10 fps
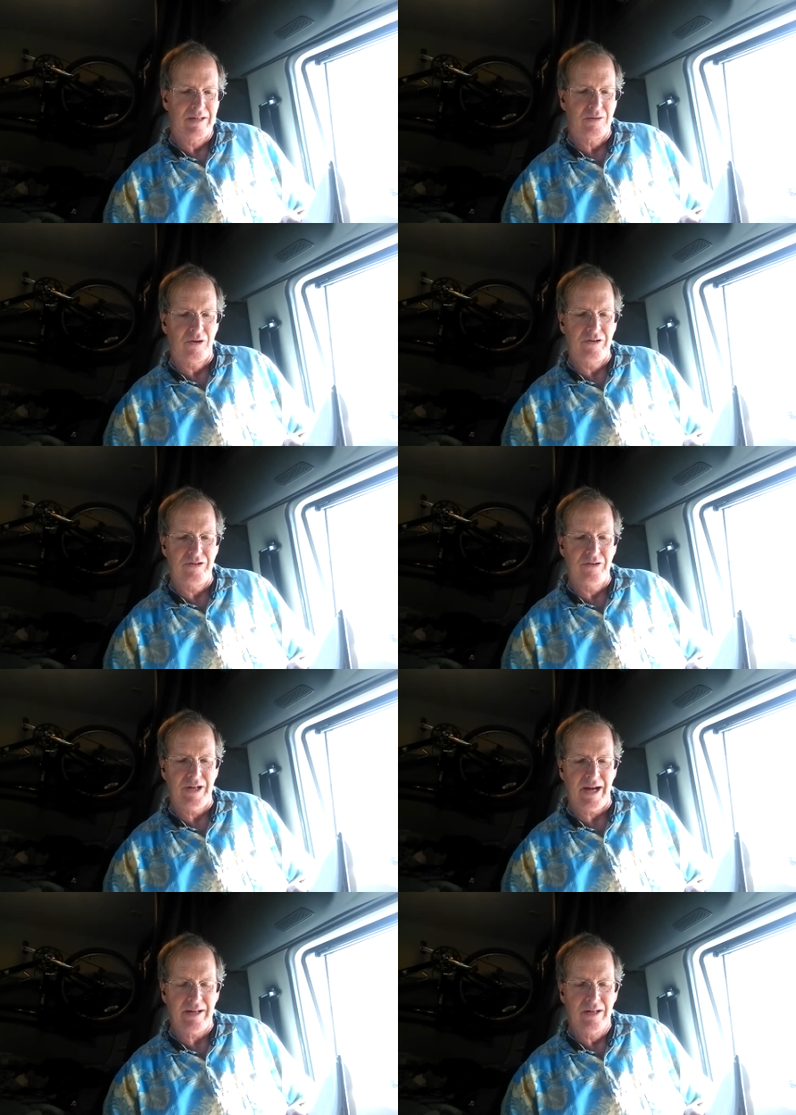In order to do
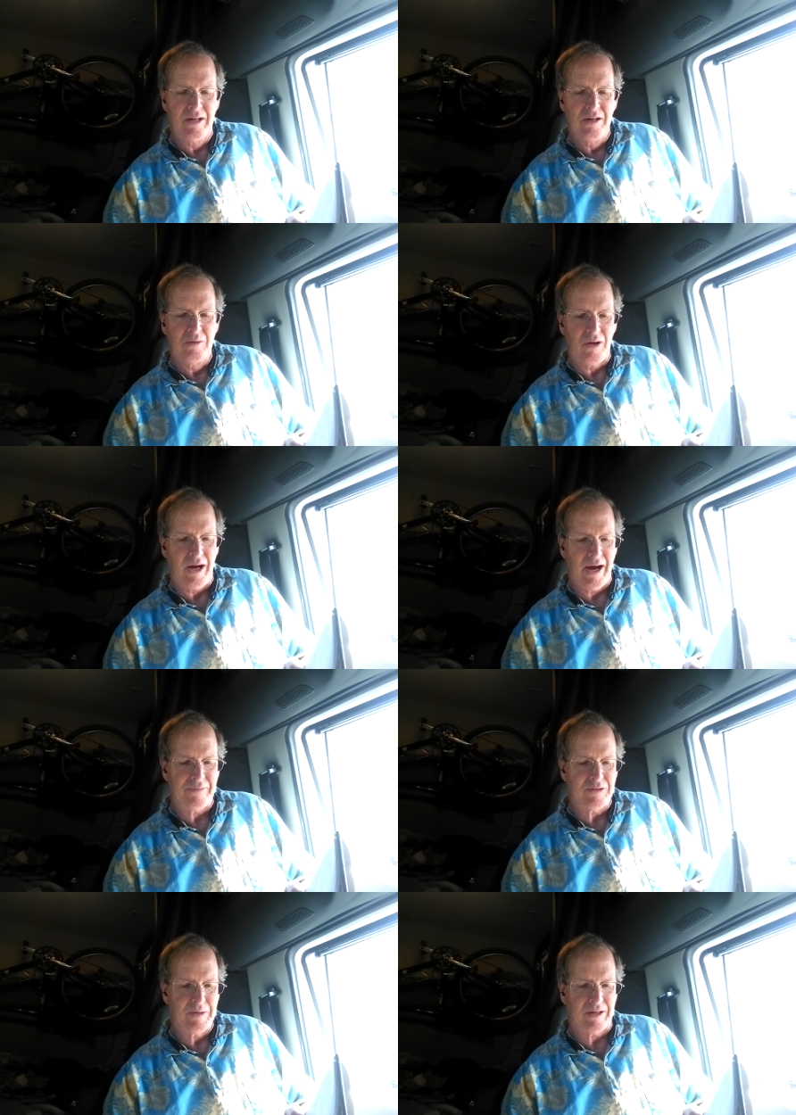that, we'll
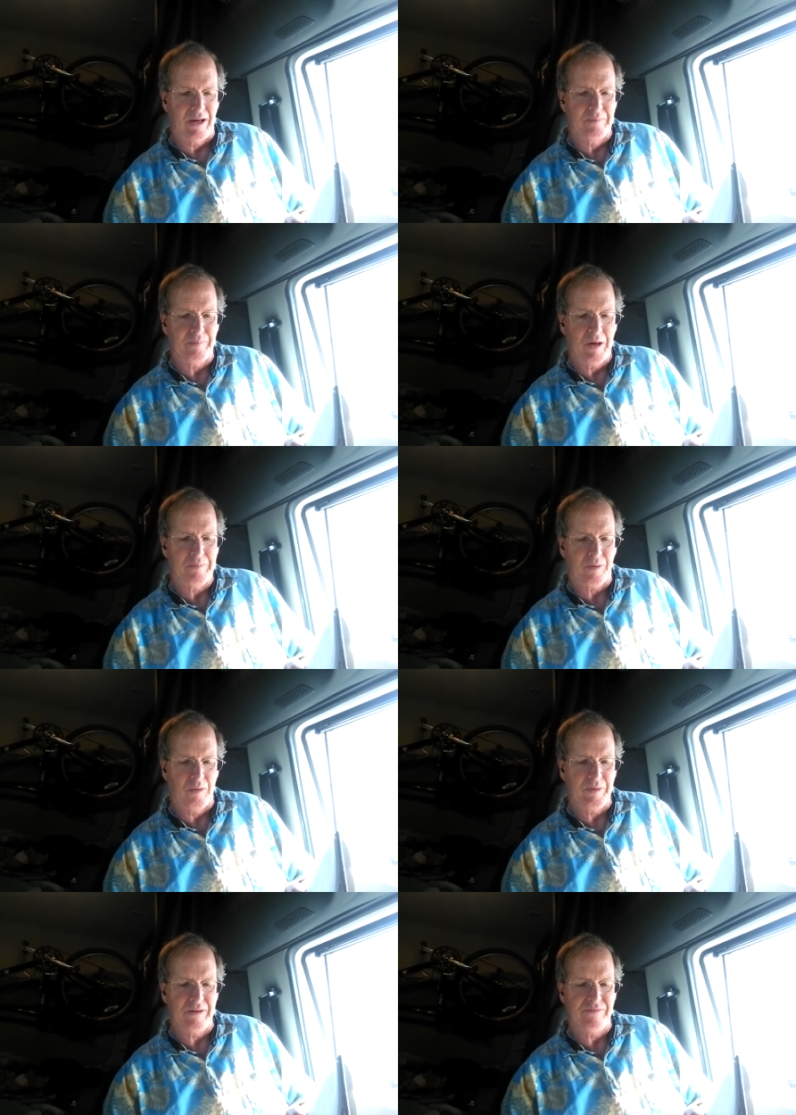have to become
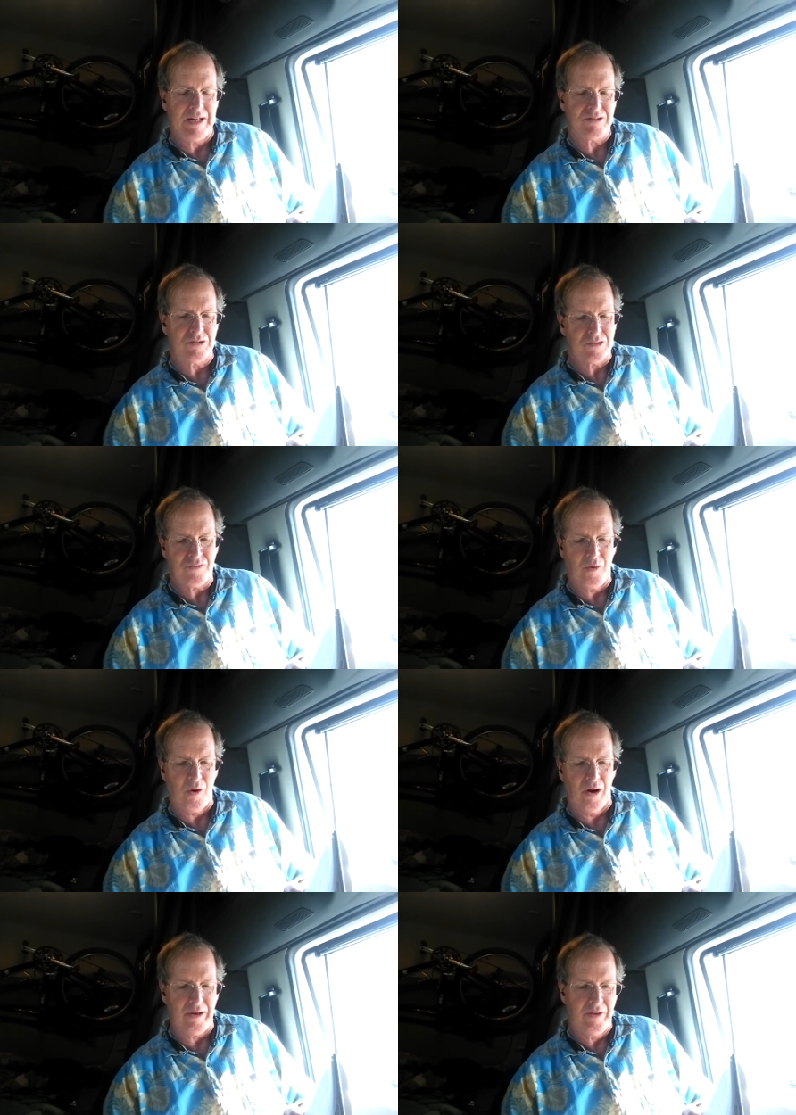appropriate vessels
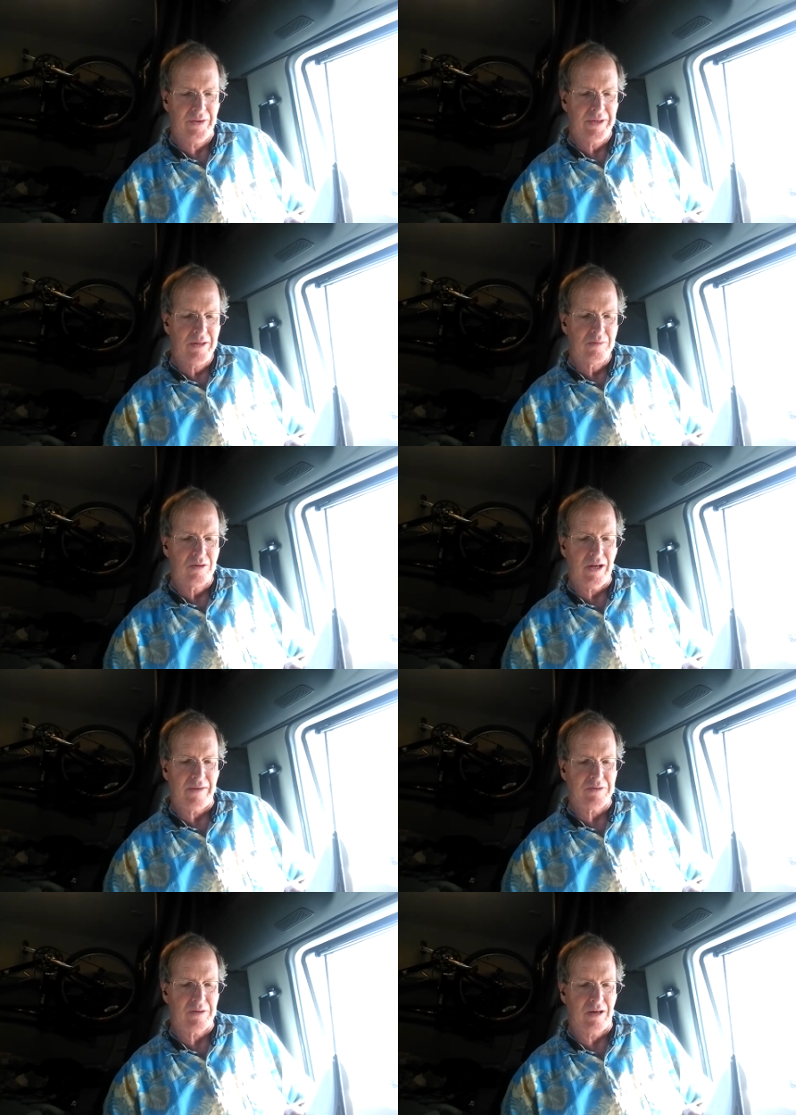for it. We'll
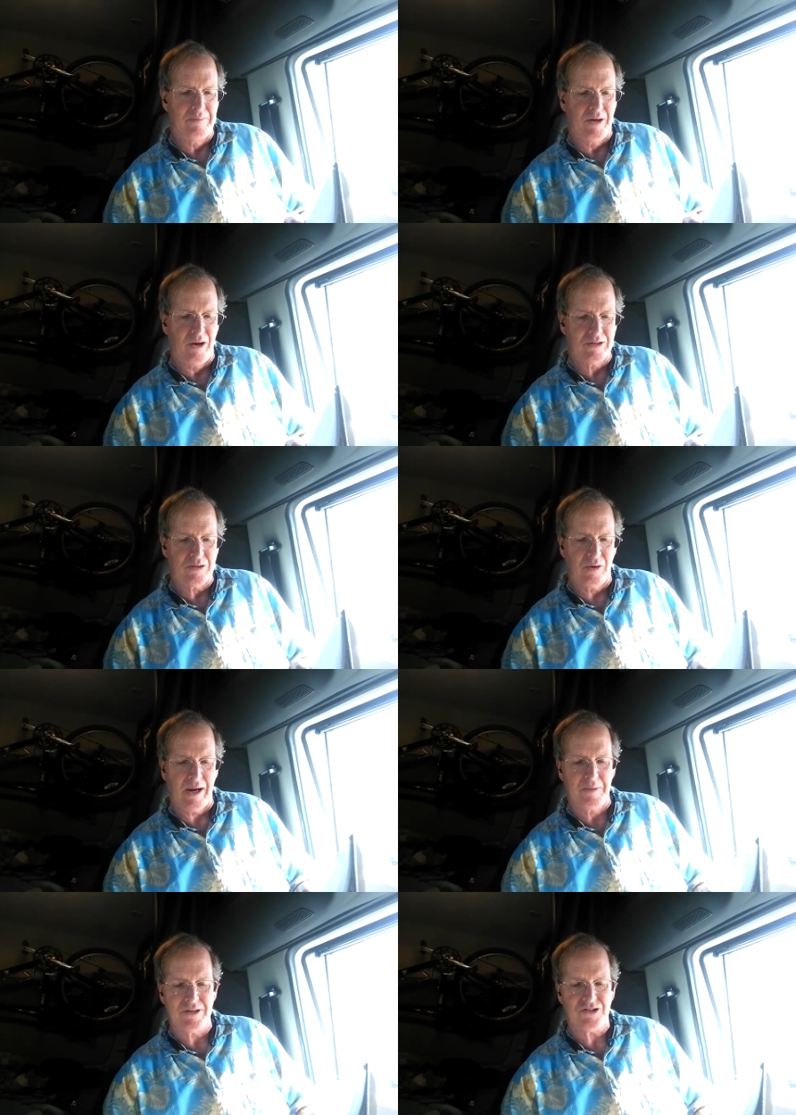have to become those who are
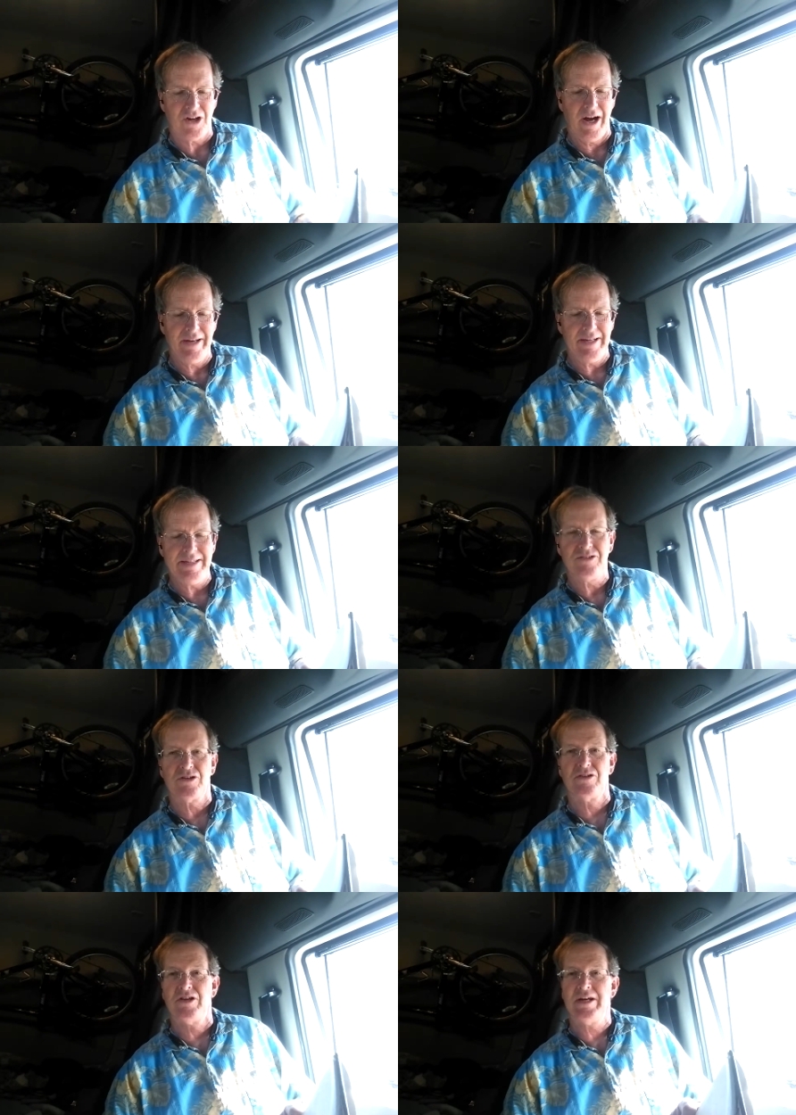able to shine
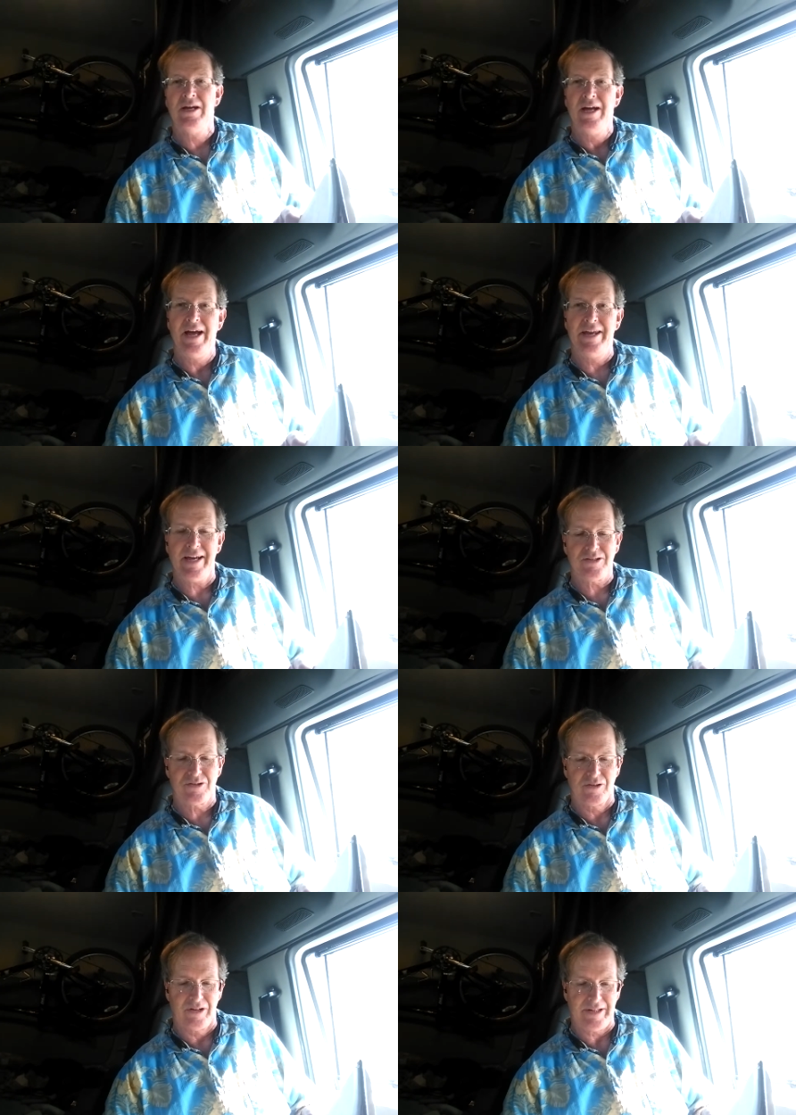internally and
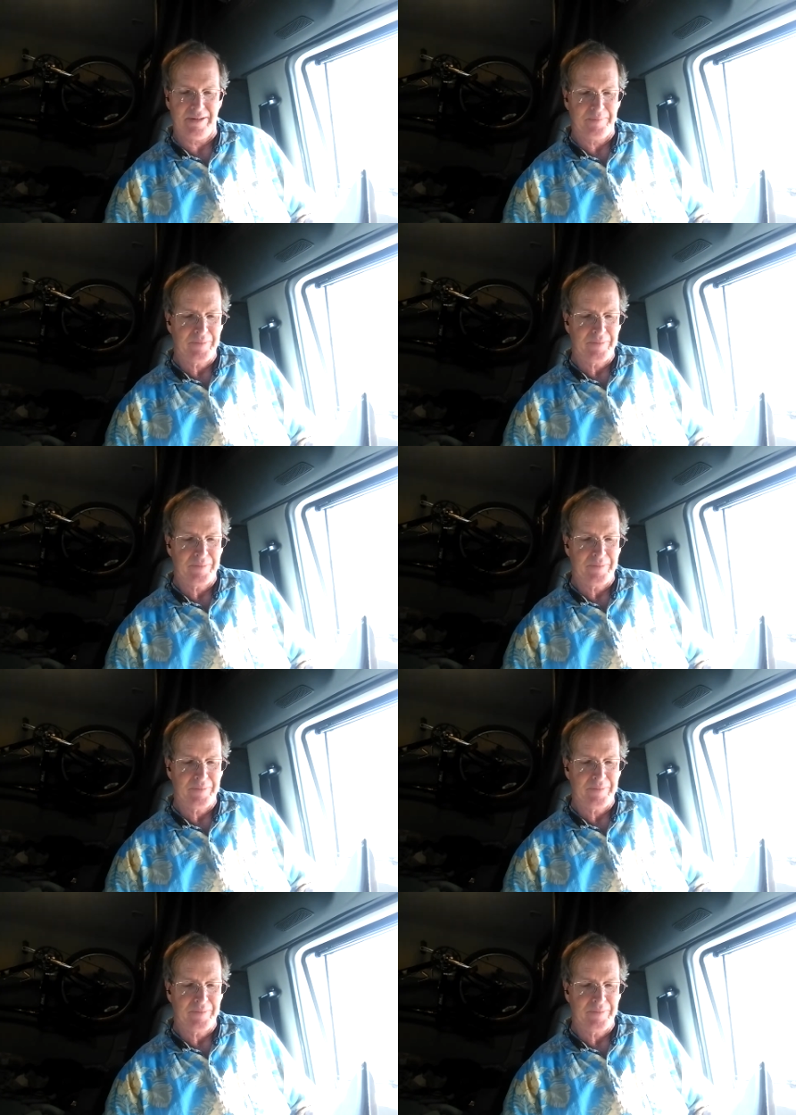externally.